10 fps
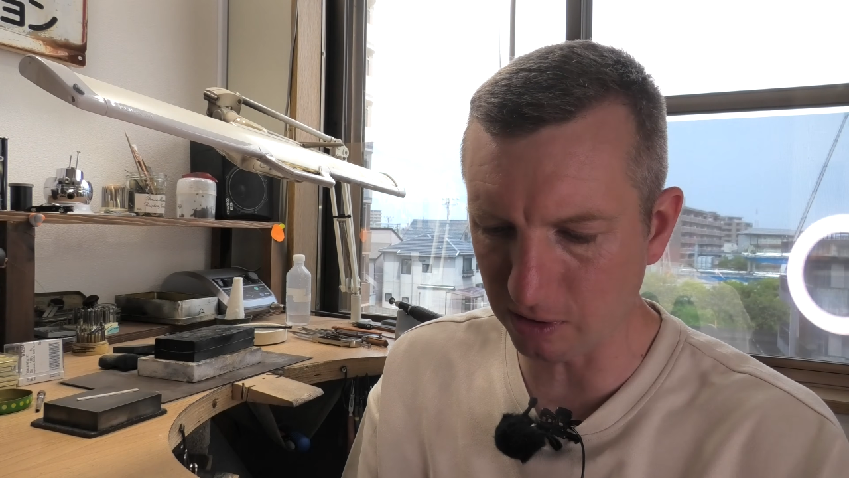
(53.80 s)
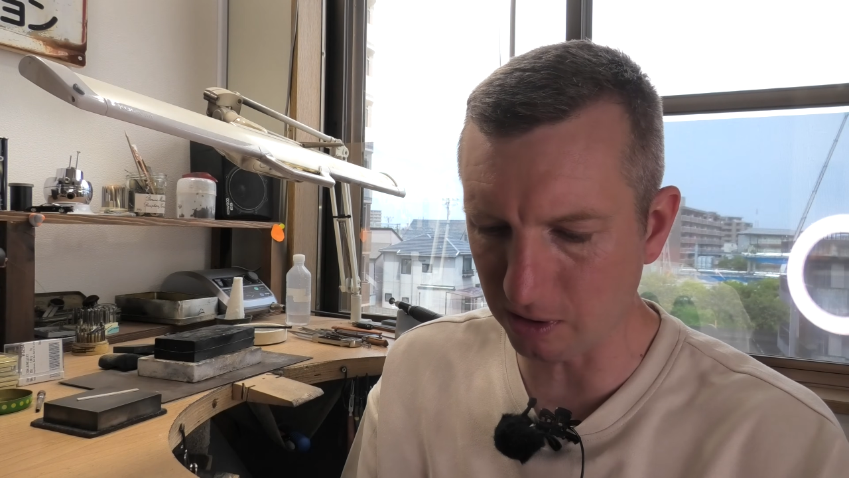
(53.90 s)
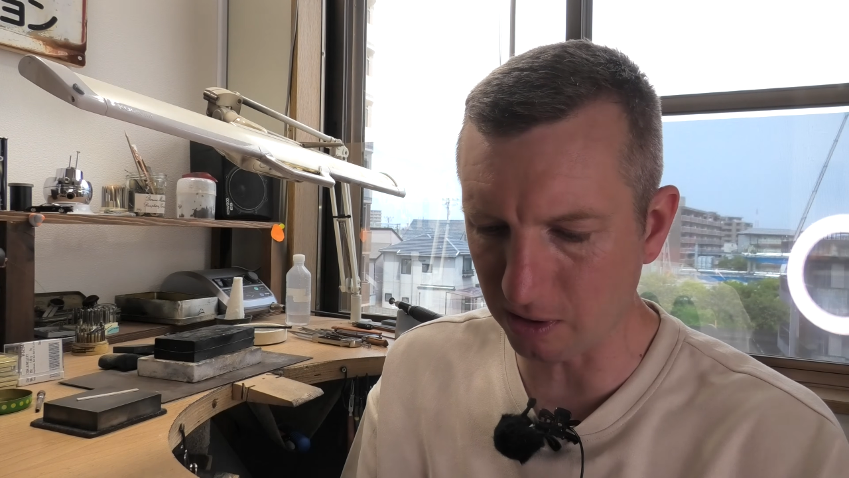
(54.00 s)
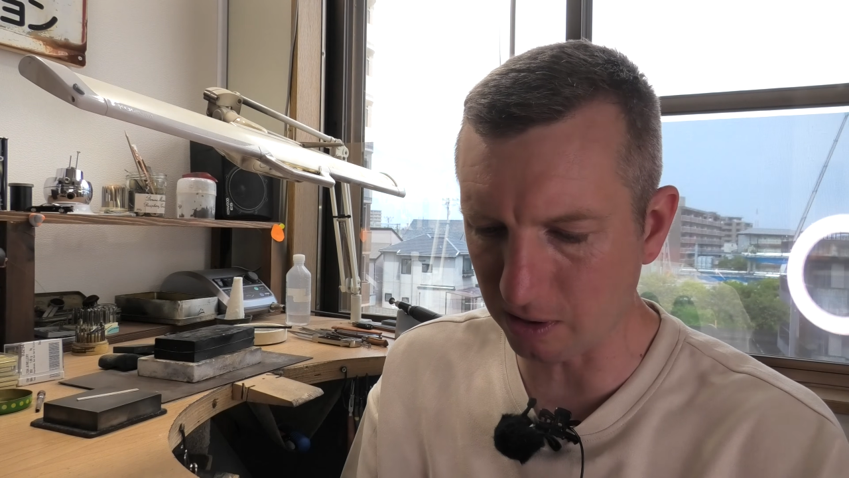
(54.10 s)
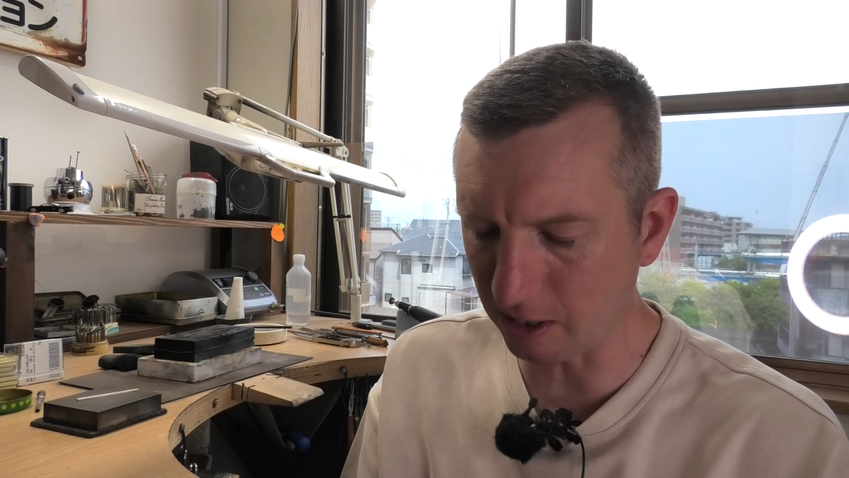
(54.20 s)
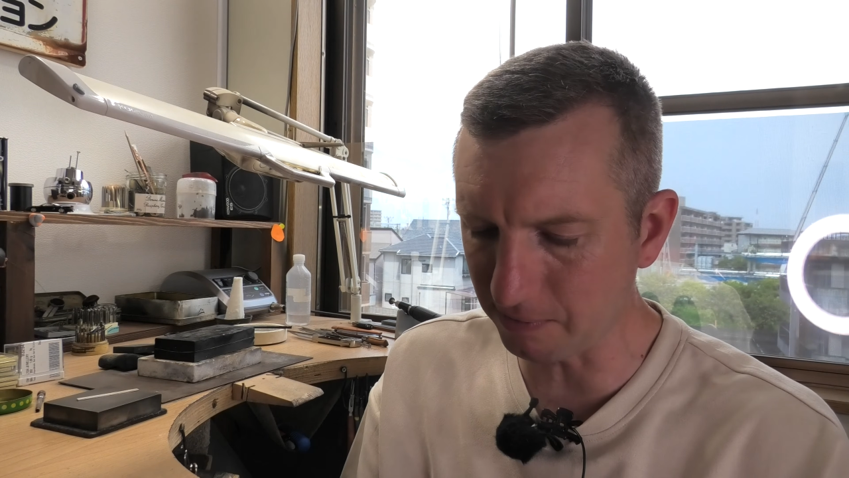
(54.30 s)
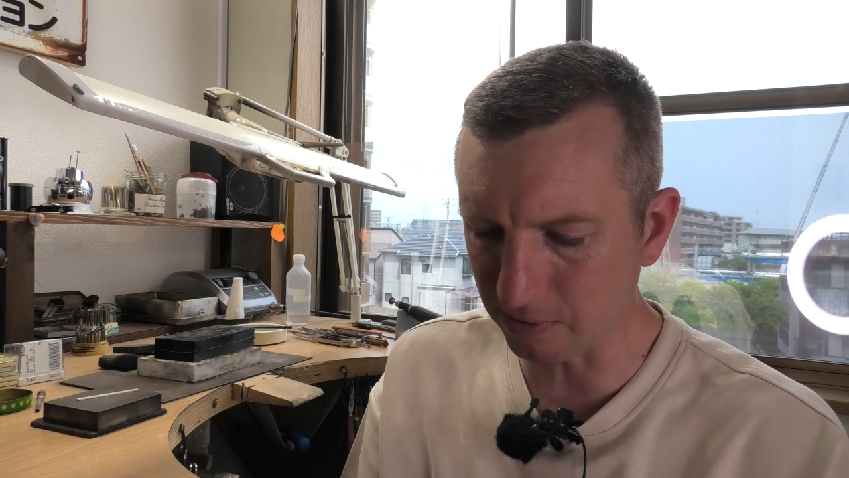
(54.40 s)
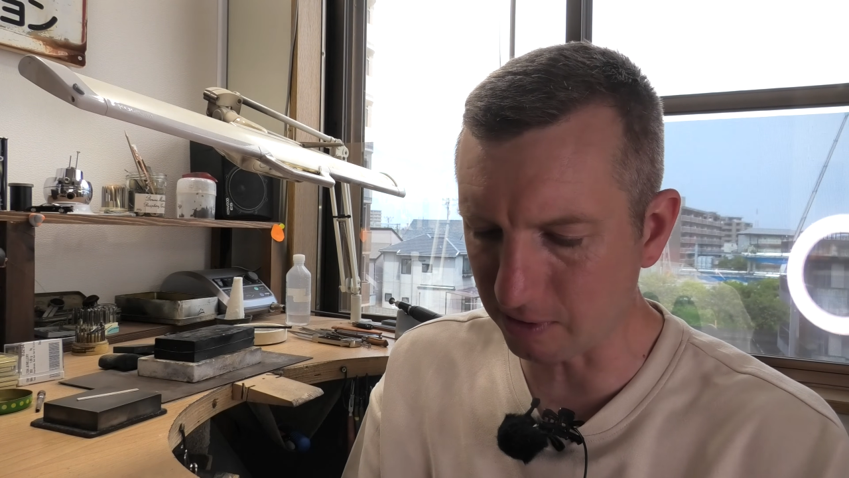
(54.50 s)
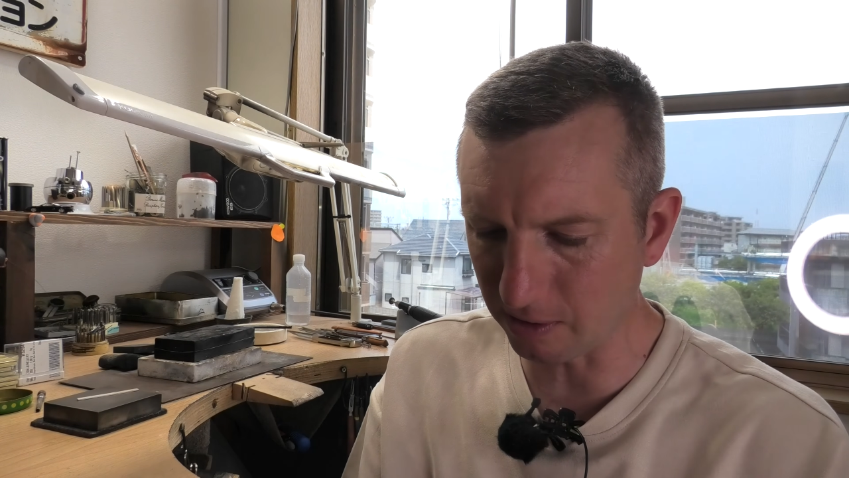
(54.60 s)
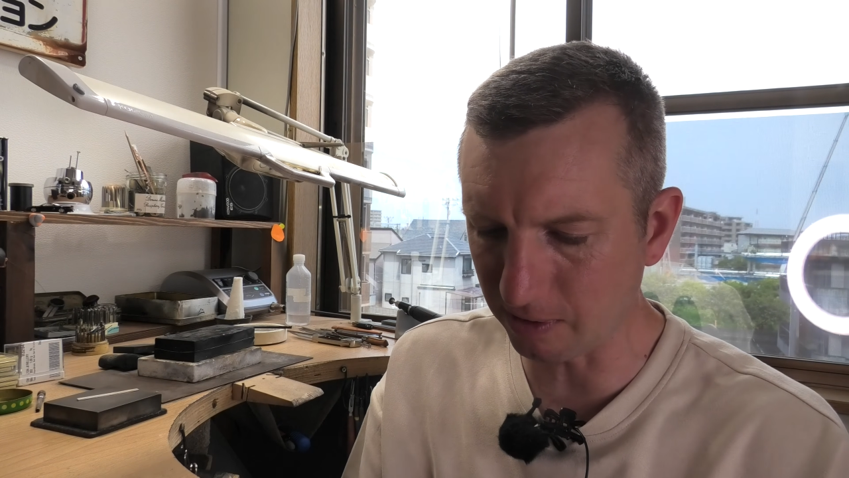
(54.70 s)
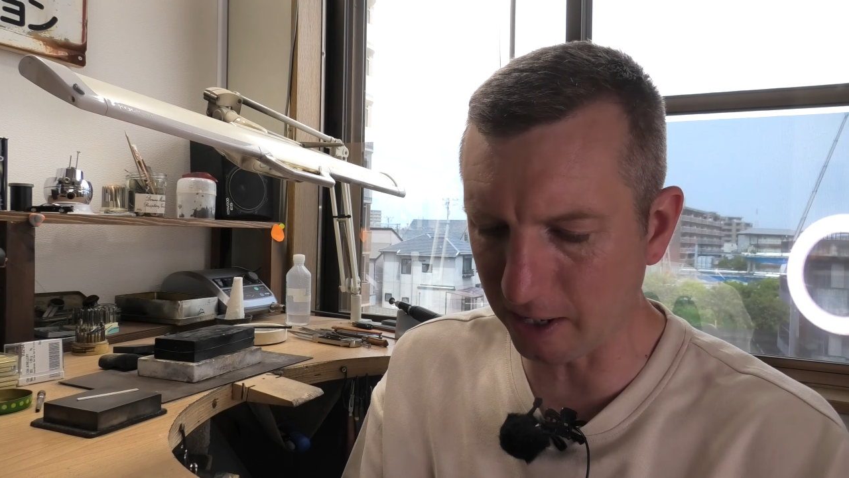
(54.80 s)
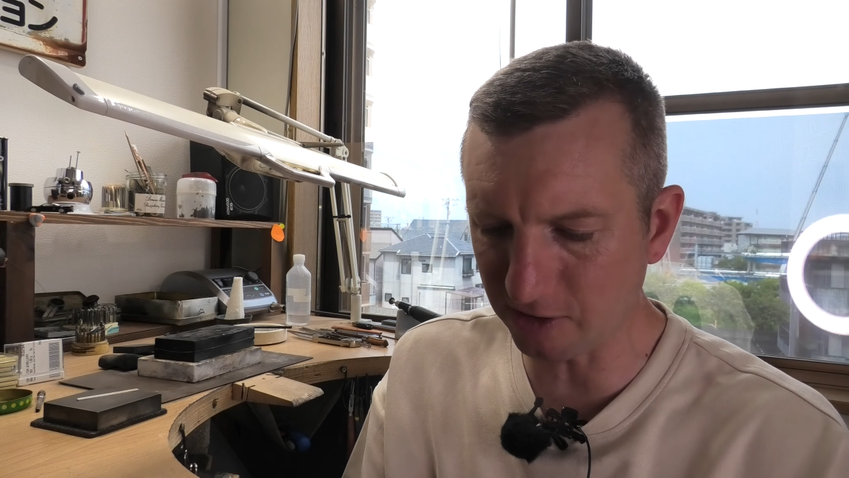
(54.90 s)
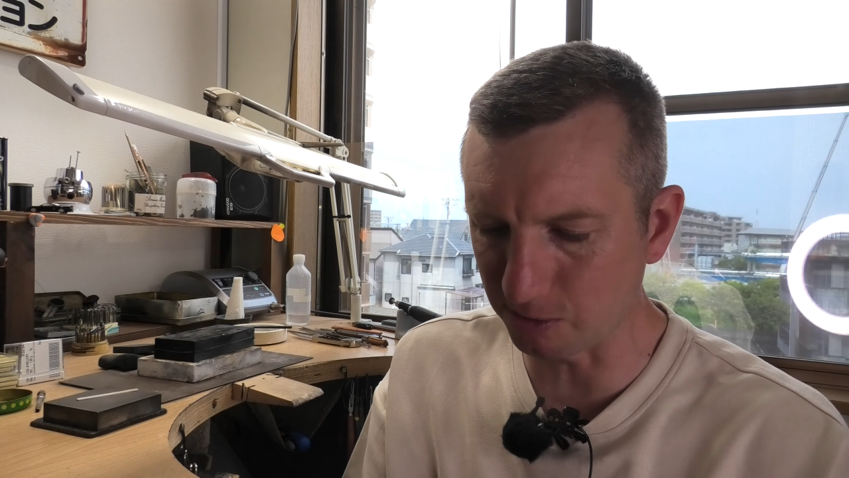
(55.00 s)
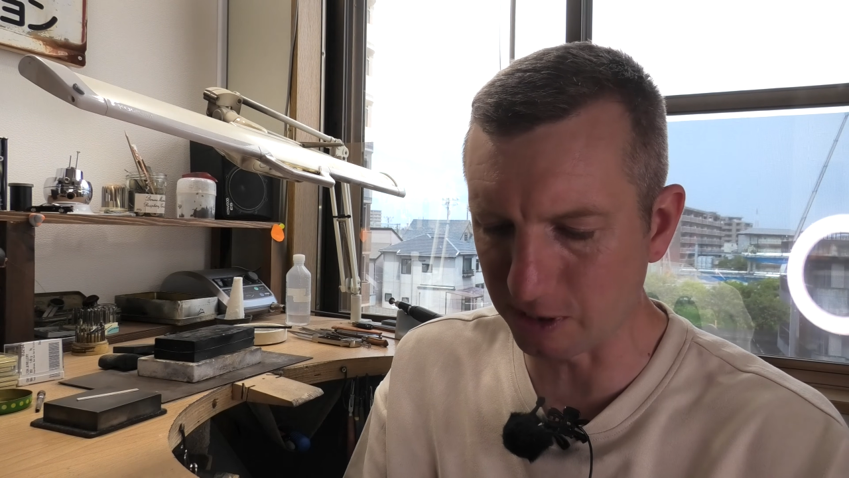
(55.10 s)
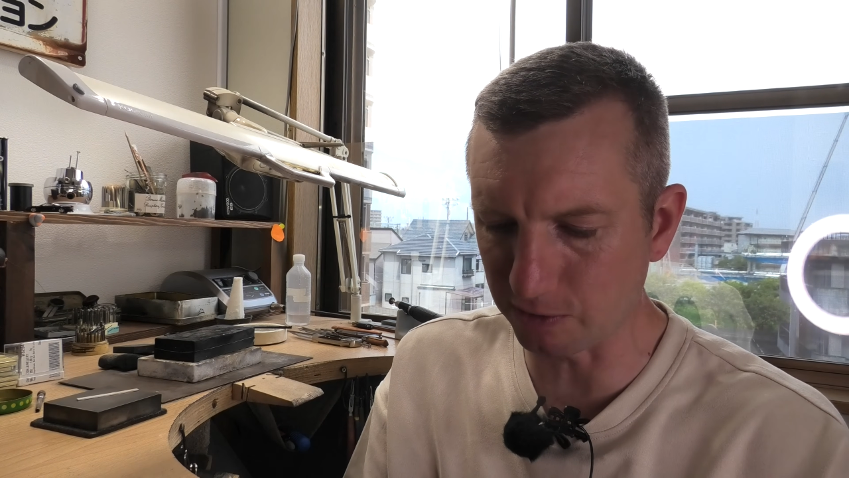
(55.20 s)
I
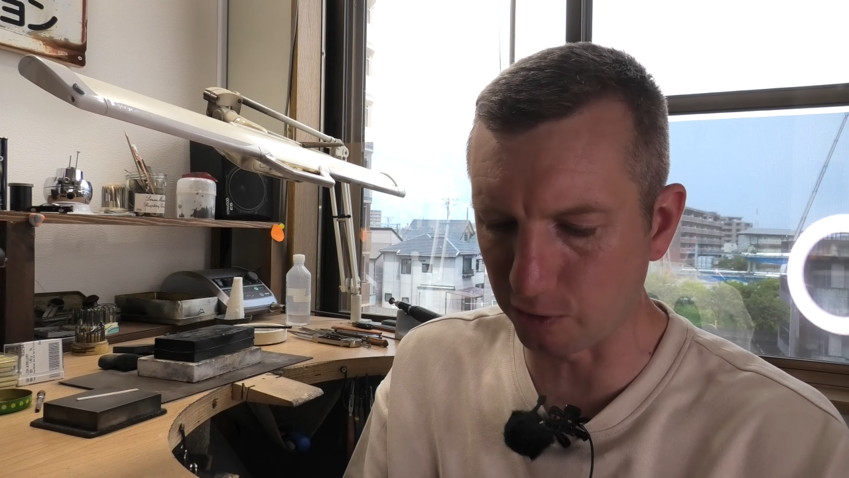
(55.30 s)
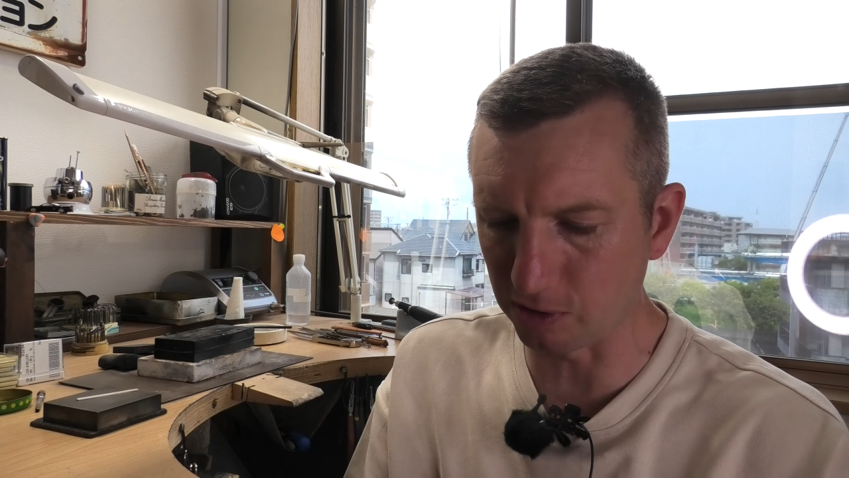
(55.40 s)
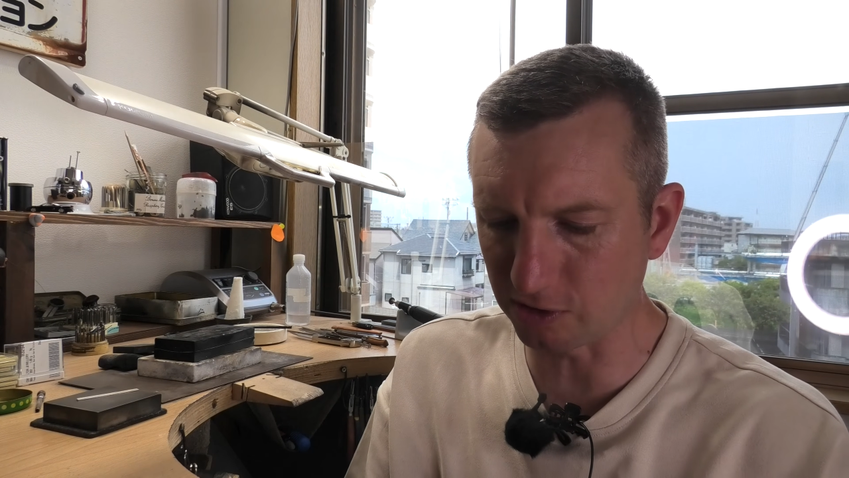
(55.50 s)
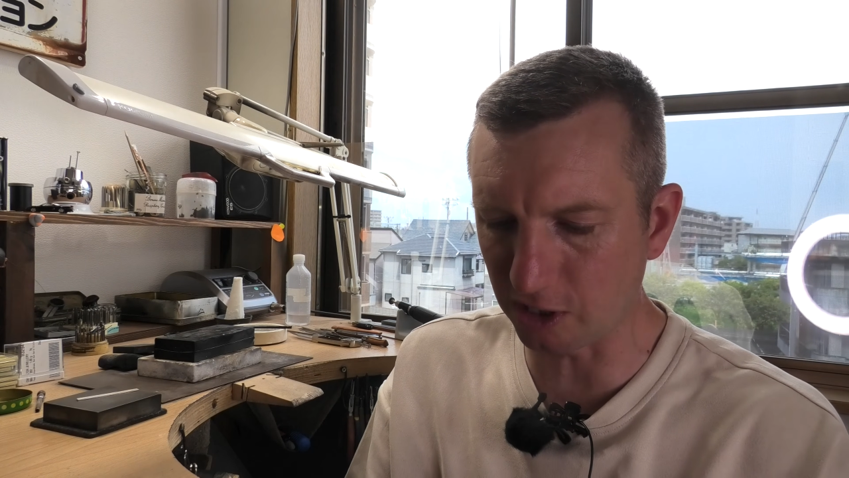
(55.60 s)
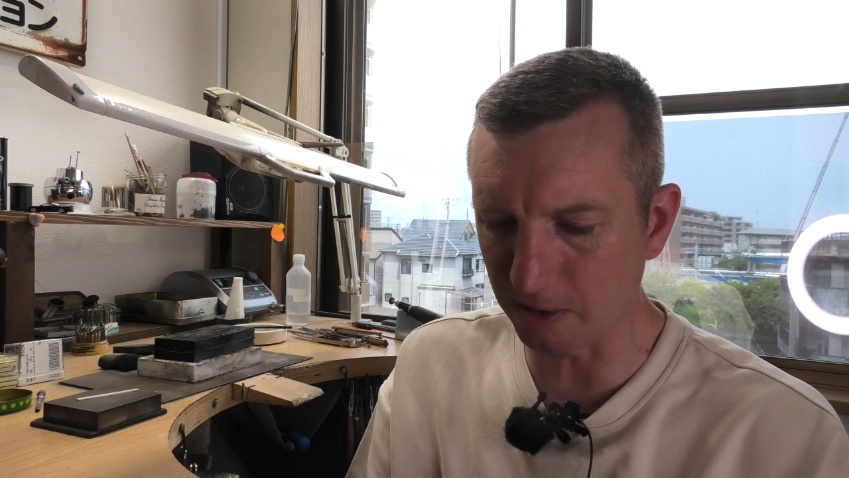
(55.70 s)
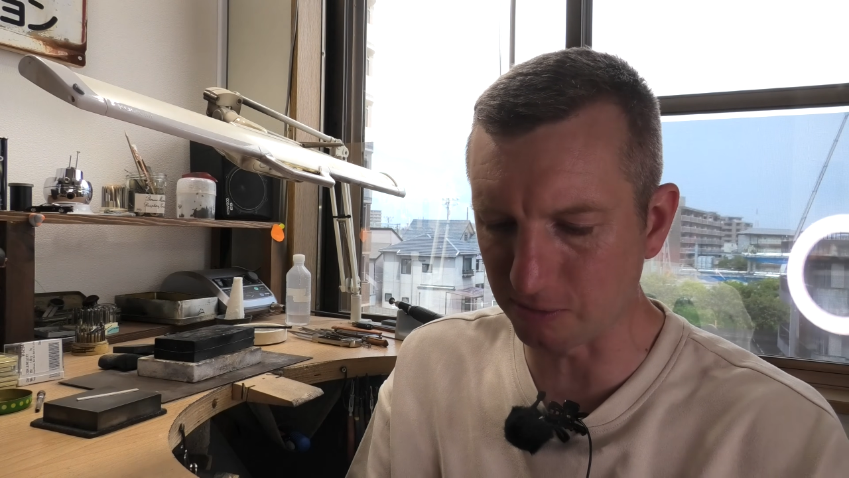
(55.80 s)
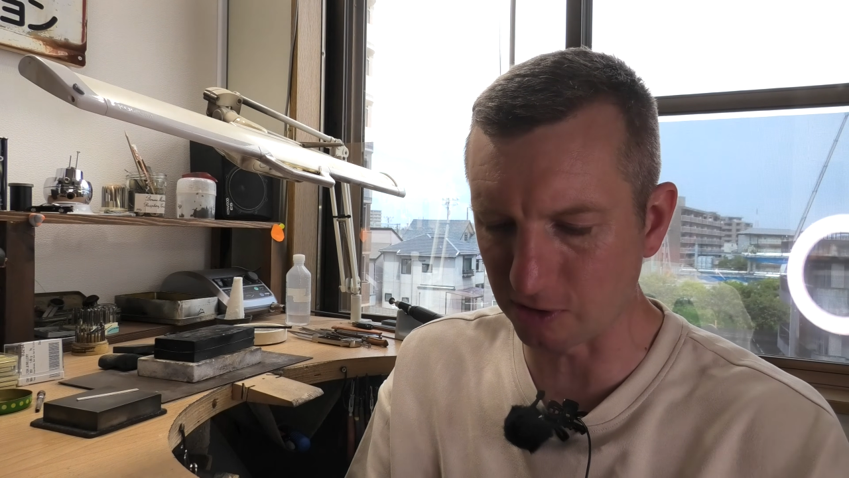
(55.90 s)
had some of these for a long time,